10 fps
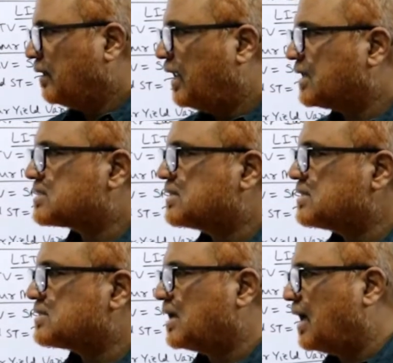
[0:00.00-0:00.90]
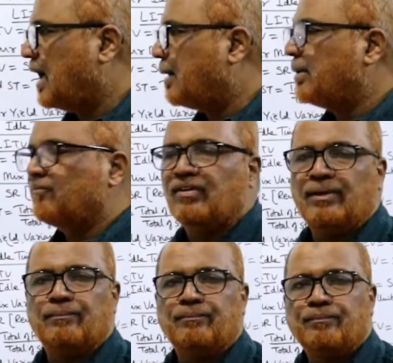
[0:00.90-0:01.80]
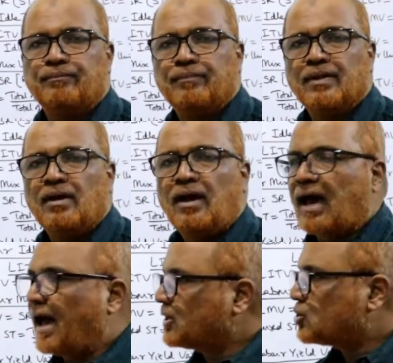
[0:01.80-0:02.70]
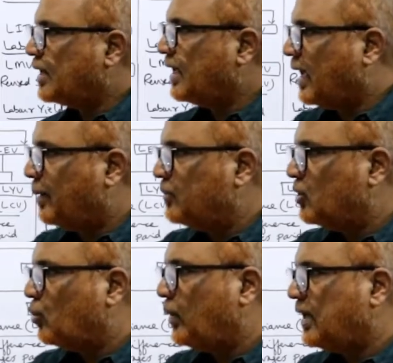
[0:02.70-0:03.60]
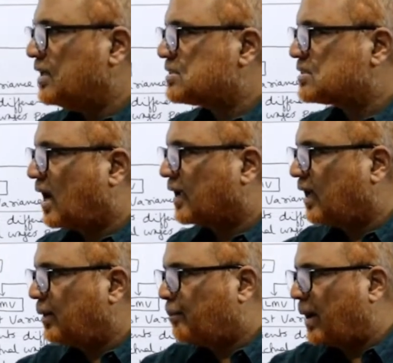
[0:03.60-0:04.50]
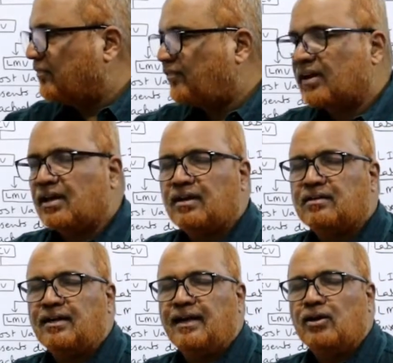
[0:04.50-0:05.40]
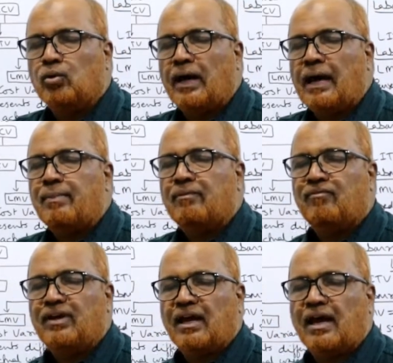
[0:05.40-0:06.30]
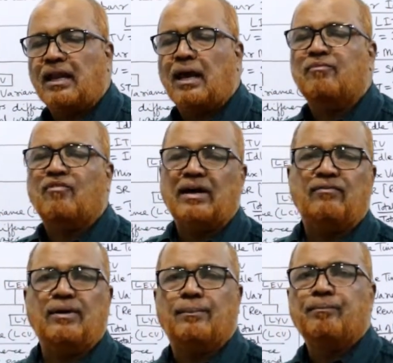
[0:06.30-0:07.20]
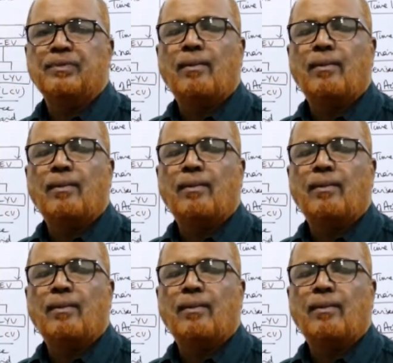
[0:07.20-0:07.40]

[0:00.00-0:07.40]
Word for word: Next is MMV. Actually MUV is again bifurcated into MMV and MYV.